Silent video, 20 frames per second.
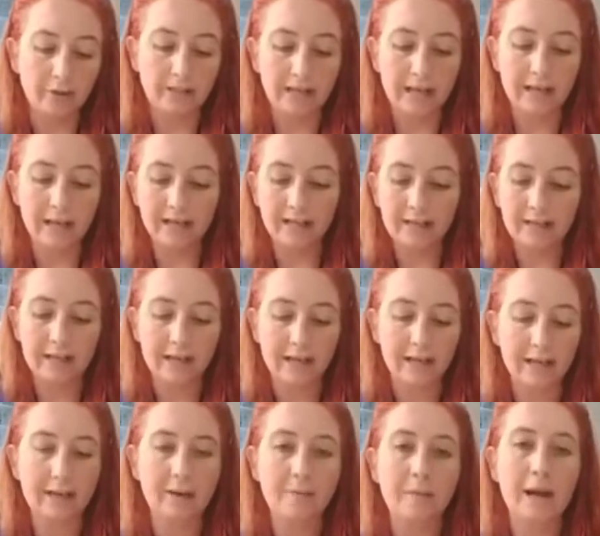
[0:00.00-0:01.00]
the
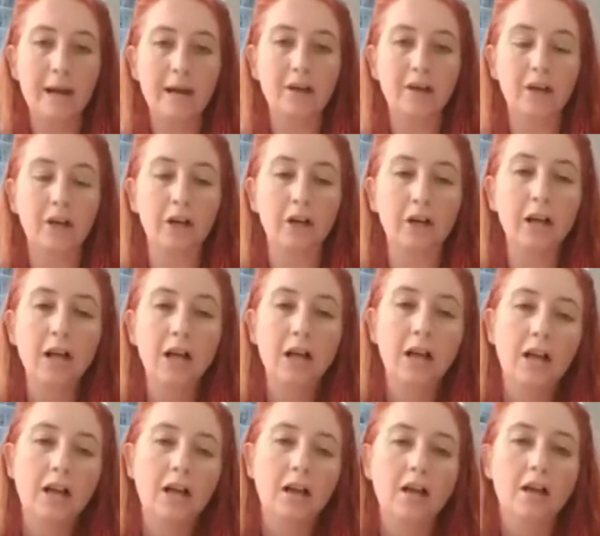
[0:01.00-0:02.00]
incident commander?
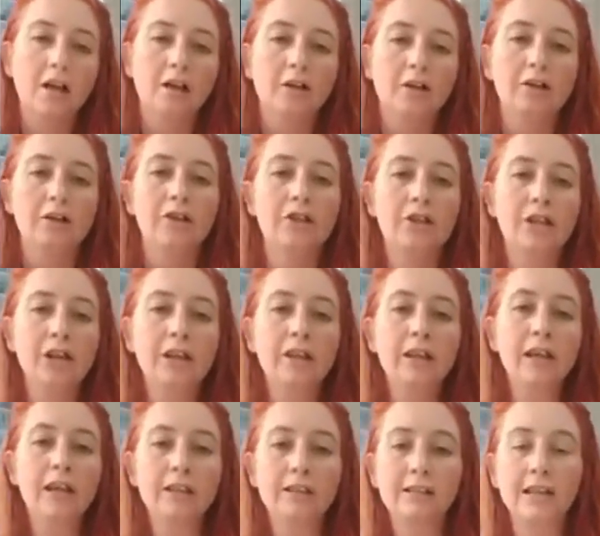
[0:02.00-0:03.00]
She
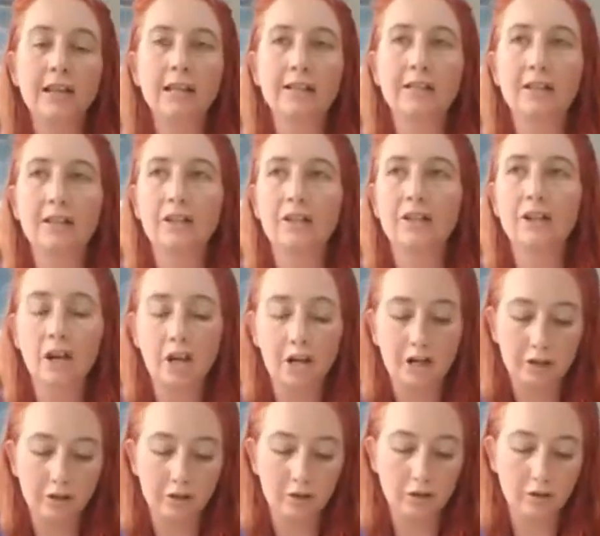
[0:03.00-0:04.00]
then says to the
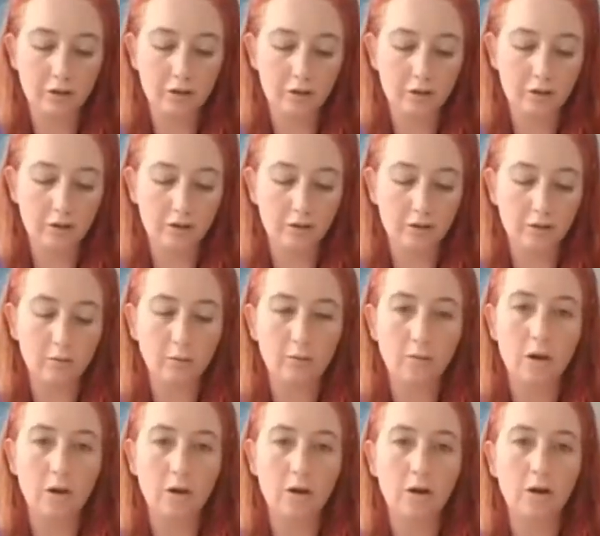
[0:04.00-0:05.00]
judge,
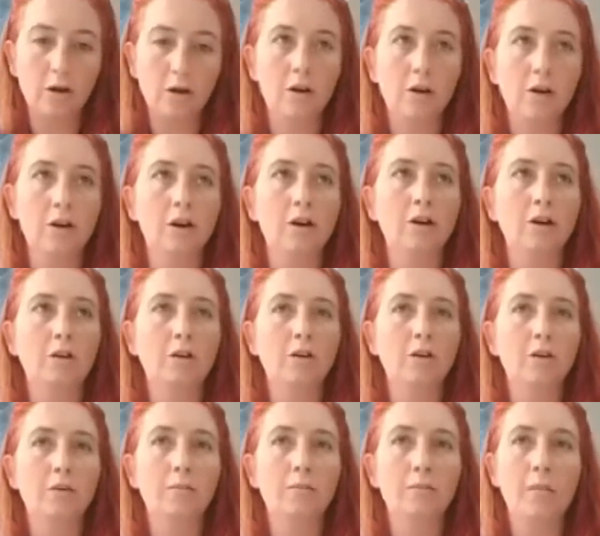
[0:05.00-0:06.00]
well, or
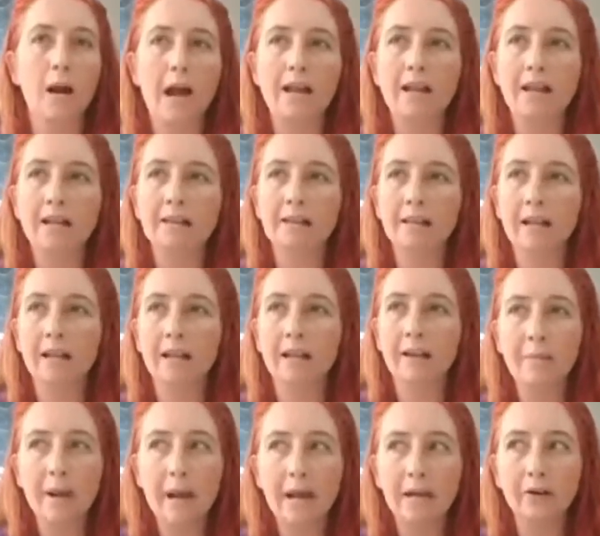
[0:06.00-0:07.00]
my incident
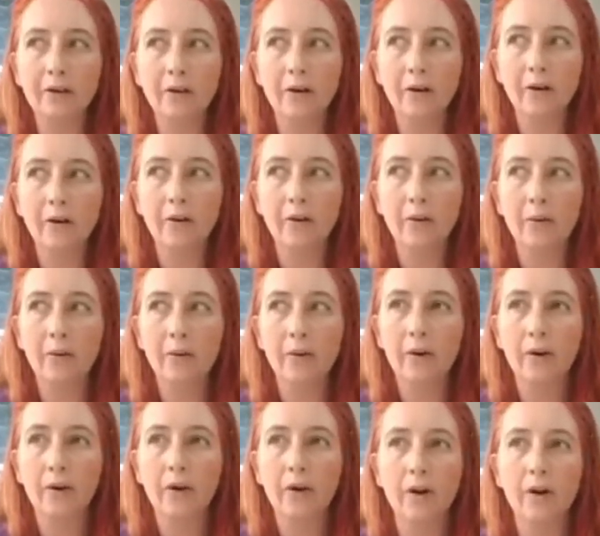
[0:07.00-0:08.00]
commander
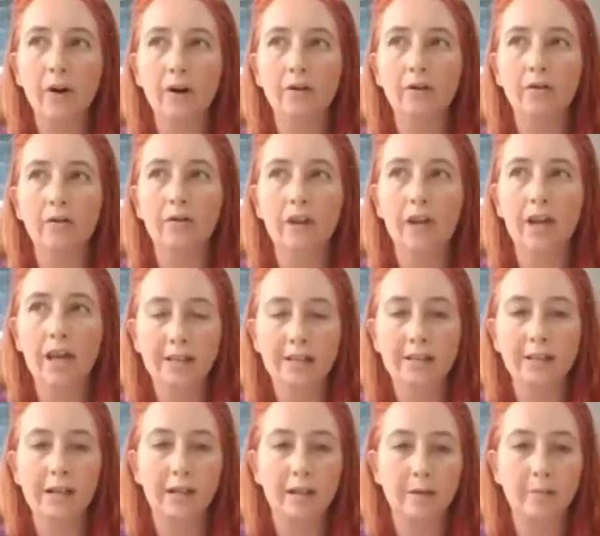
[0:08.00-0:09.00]
or the incident
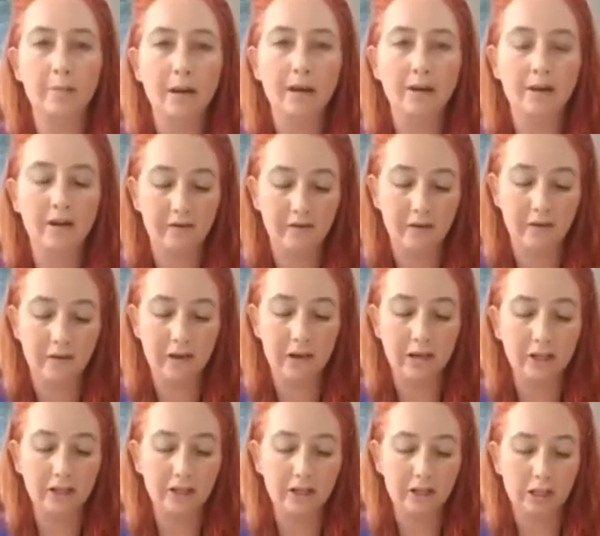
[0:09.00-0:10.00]
commander of the event? And she
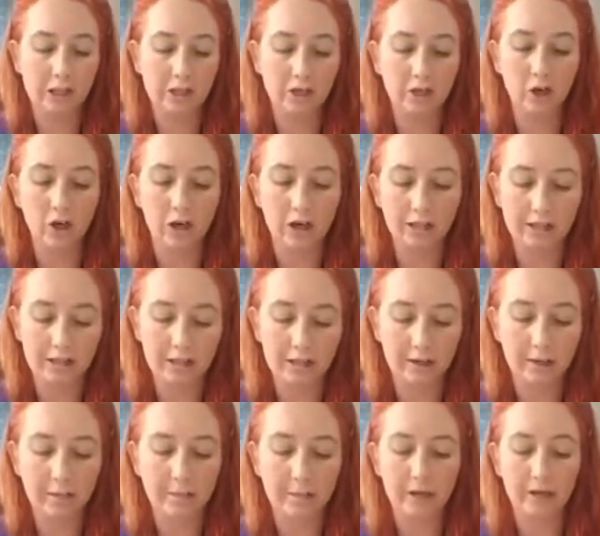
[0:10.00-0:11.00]
said, your incident
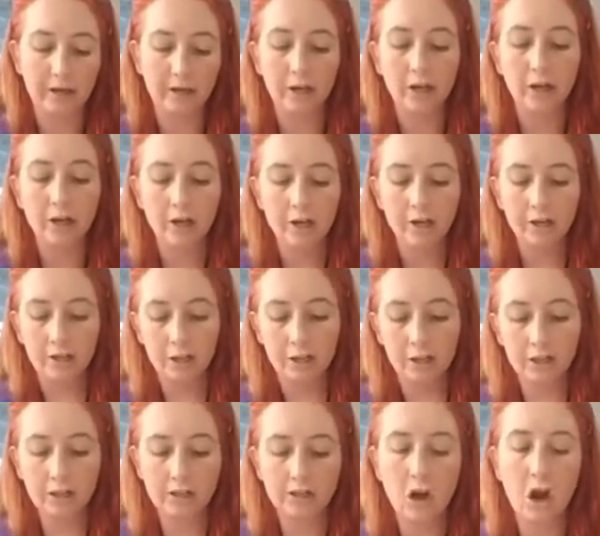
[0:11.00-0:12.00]
commander. She says,
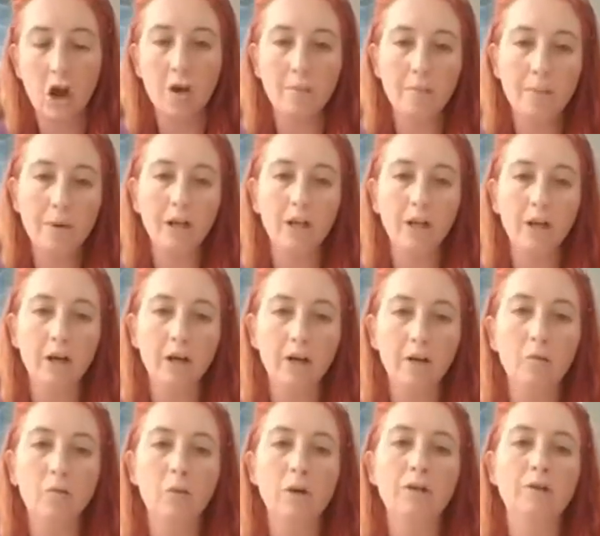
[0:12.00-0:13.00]
Don Miller
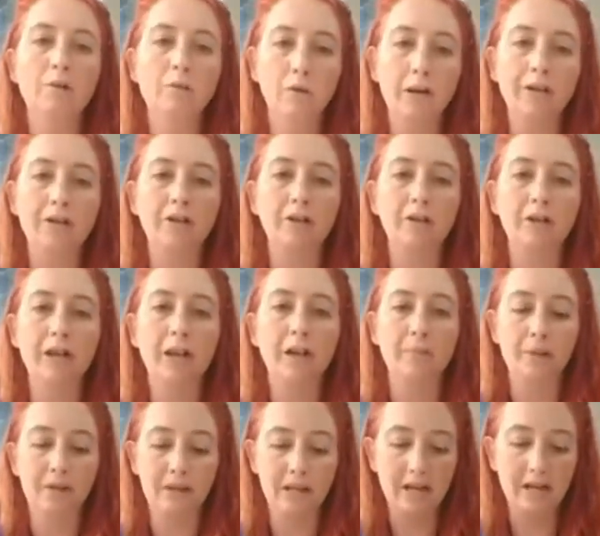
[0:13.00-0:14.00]
was originally, but
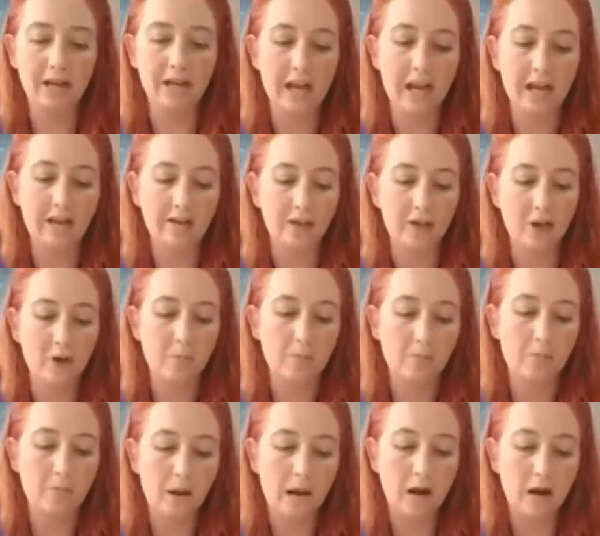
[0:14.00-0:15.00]
then he had to go,
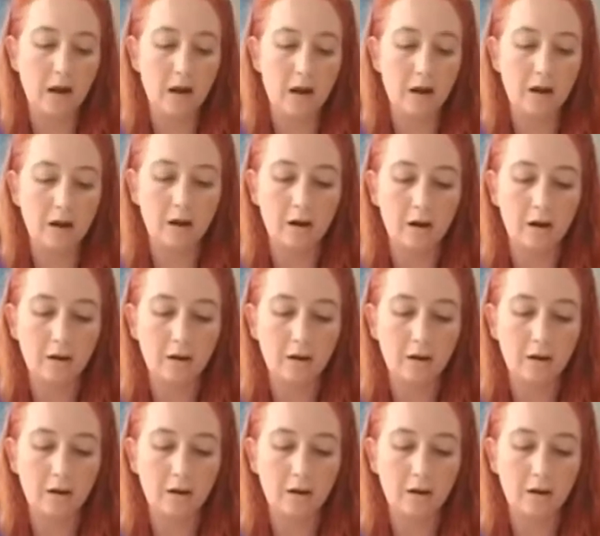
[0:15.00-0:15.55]
or